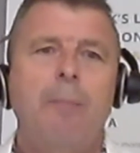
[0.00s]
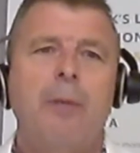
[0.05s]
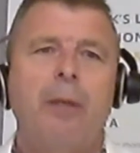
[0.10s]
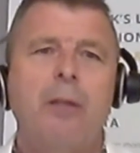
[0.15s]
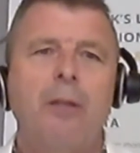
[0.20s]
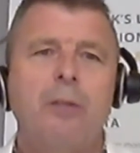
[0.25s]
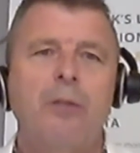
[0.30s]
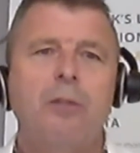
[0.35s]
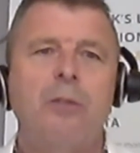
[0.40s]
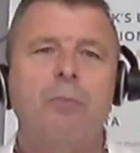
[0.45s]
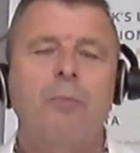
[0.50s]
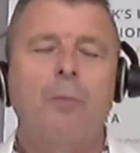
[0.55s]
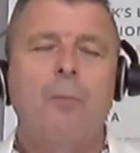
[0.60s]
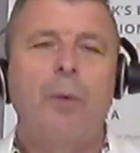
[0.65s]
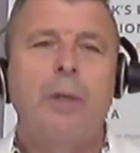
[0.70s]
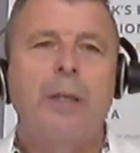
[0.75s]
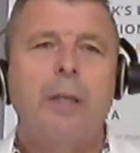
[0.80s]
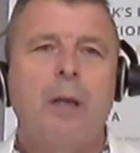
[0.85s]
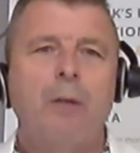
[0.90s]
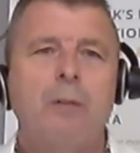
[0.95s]
Because
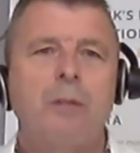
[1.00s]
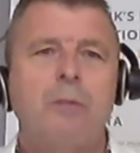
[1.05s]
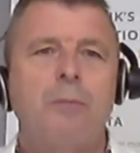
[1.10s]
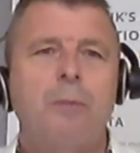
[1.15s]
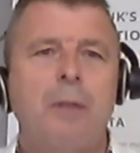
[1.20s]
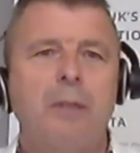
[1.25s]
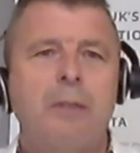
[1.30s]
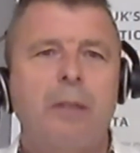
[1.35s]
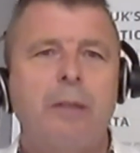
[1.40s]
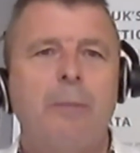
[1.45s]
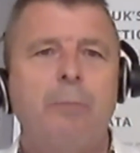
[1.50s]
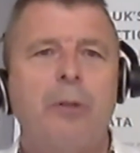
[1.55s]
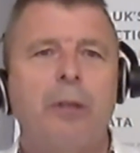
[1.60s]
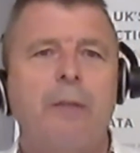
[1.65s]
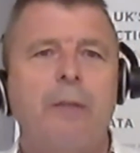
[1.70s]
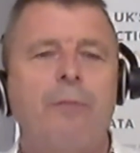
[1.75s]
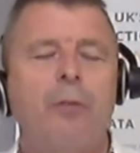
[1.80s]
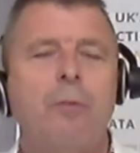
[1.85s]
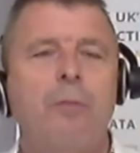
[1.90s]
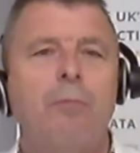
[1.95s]
we know as well as
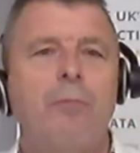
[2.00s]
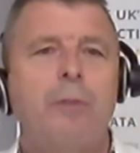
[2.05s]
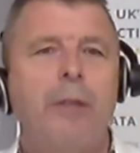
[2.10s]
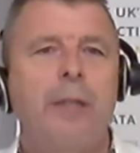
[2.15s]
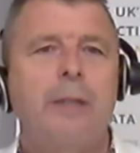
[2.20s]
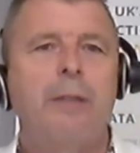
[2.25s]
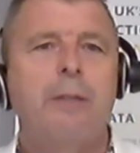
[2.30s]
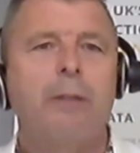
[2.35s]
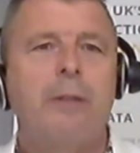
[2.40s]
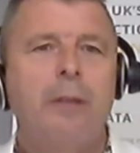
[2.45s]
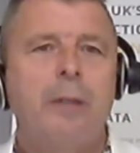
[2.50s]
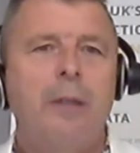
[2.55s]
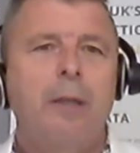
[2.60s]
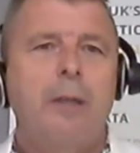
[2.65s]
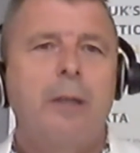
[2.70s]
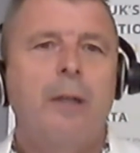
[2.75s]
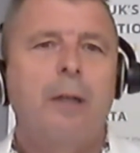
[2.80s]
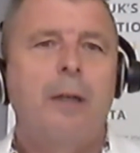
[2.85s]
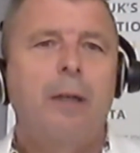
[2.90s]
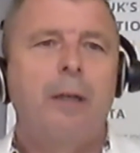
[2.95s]
anybody, if you read
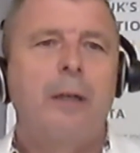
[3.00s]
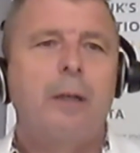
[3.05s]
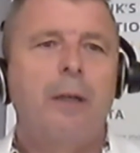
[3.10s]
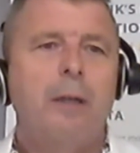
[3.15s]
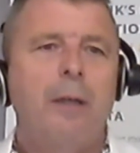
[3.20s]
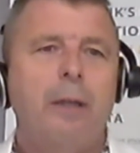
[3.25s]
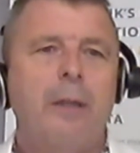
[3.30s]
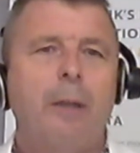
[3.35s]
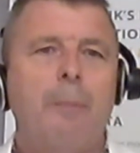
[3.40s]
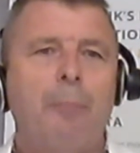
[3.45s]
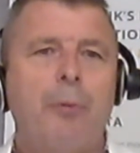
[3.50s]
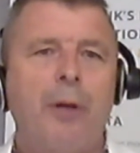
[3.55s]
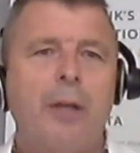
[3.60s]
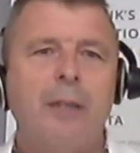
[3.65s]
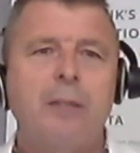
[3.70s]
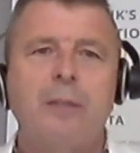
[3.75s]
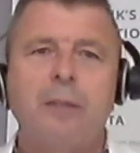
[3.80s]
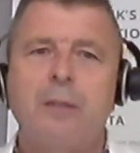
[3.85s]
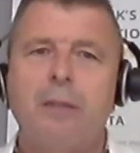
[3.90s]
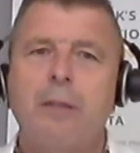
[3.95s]
the
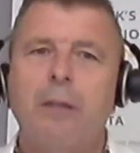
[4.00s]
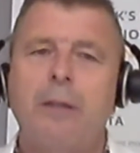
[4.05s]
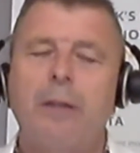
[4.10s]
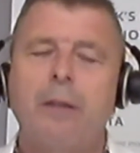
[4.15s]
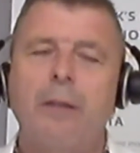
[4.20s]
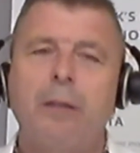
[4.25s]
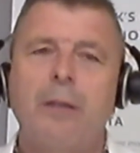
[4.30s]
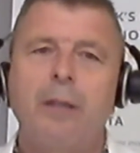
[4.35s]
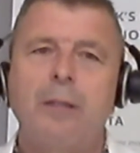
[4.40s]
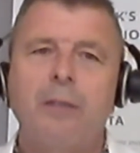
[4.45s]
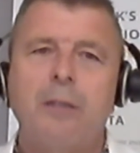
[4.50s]
press, that